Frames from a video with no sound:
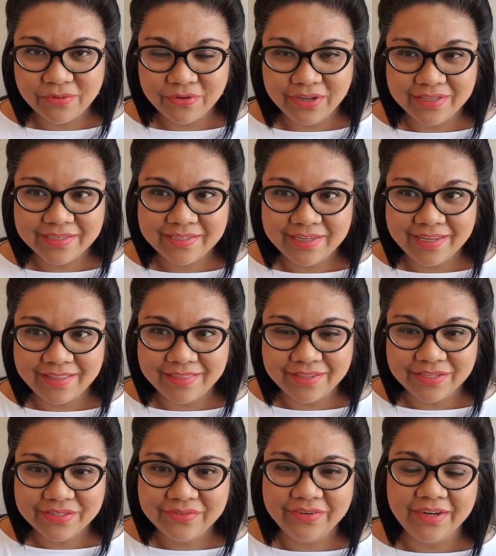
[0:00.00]
point in
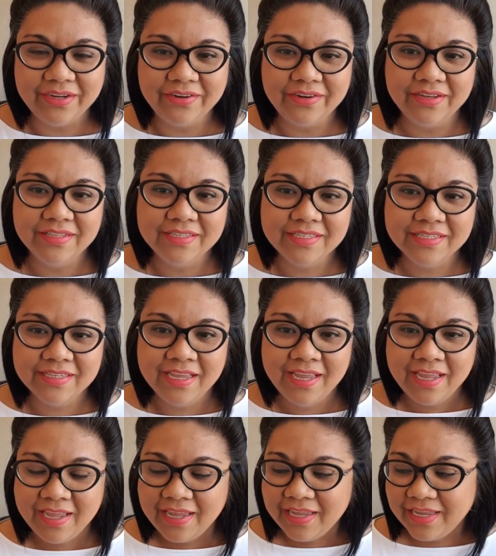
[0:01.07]
this fragrance.
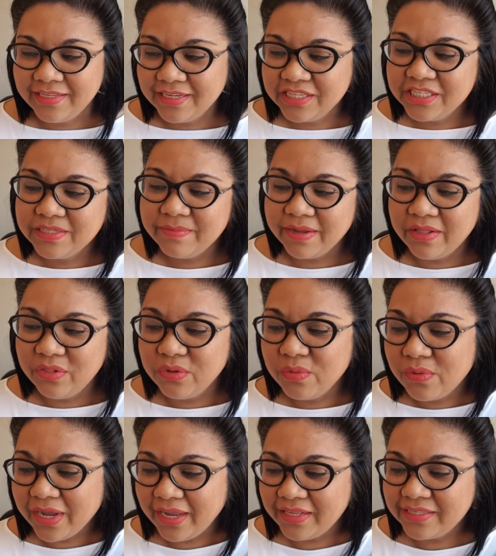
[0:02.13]
It does smell
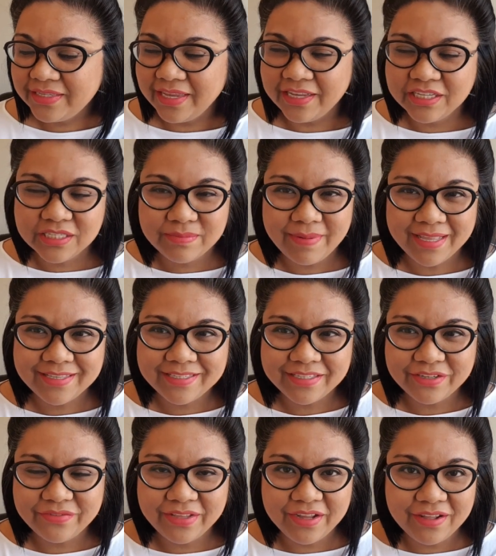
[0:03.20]
quite
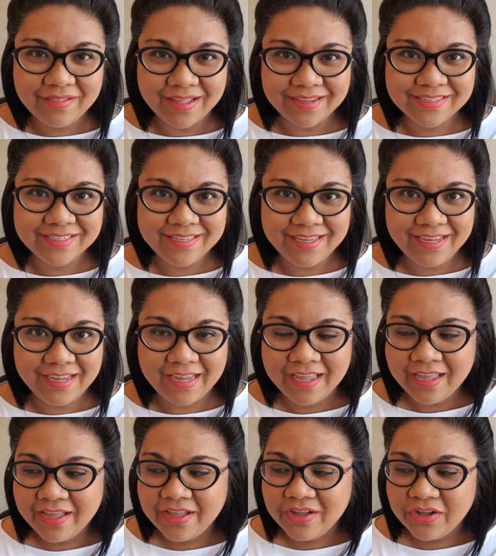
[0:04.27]
expensive and
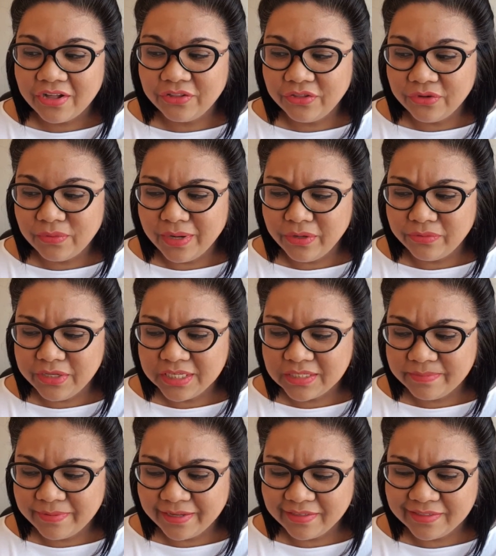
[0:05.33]
classy, although I only
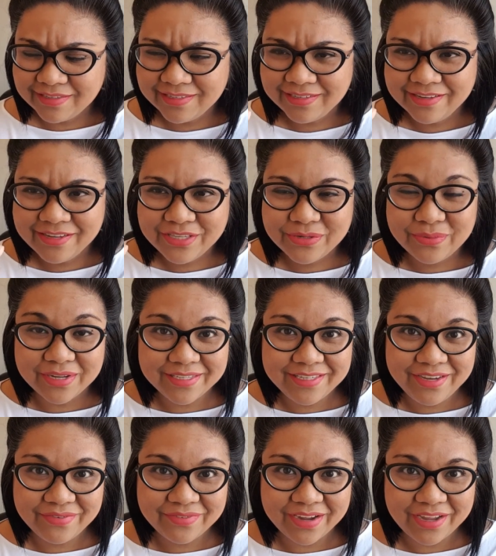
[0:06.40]
spent
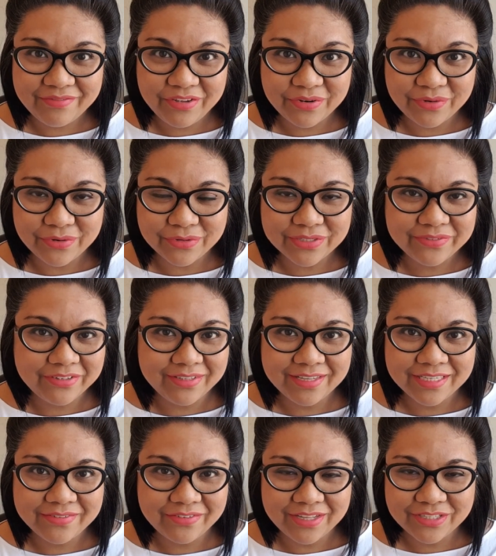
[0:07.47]
25 euros for
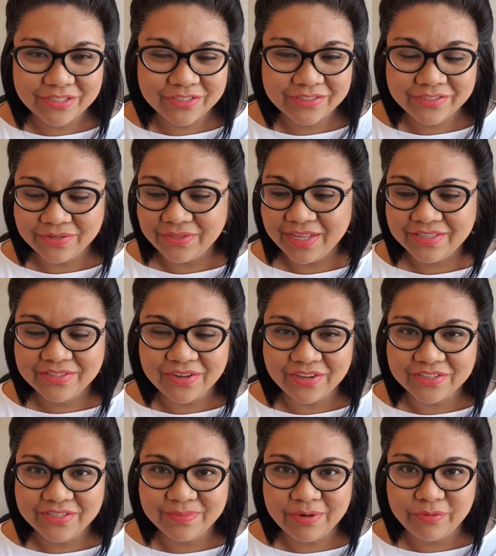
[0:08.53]
this. For that's So that's
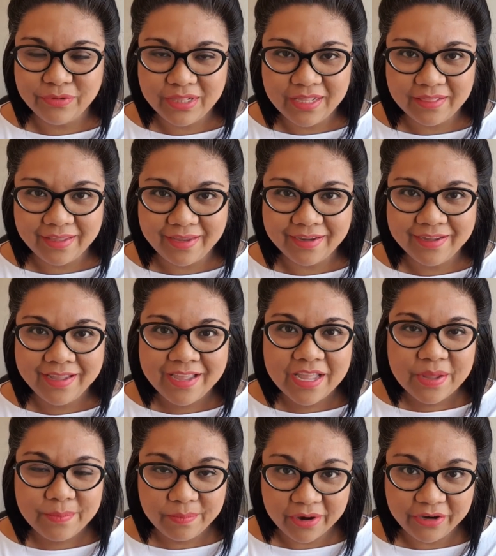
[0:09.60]
awesome. I really like
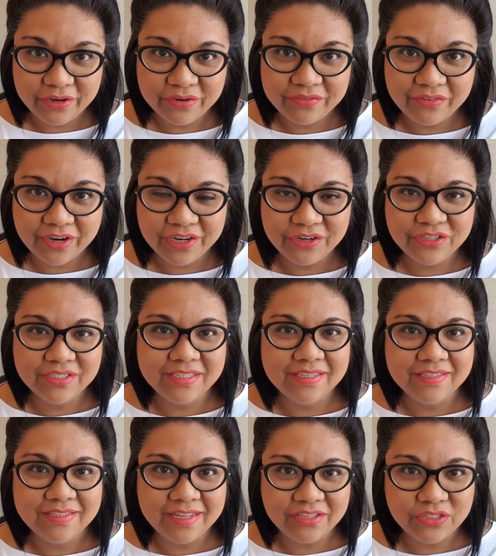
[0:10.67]
bargain
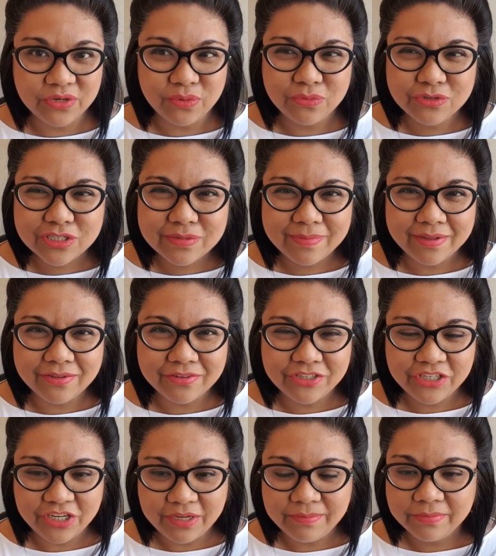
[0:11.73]
fragrances that don't smell
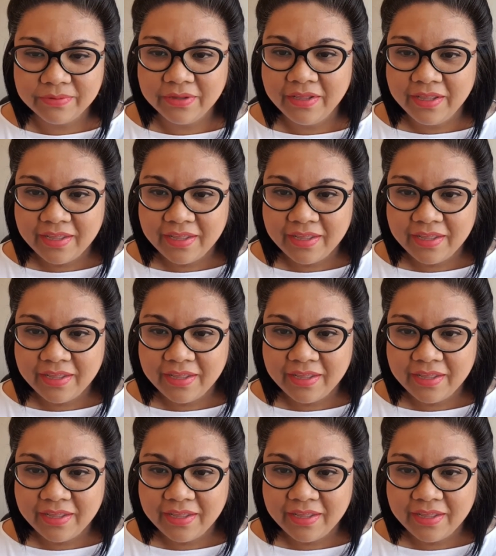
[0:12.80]
cheap.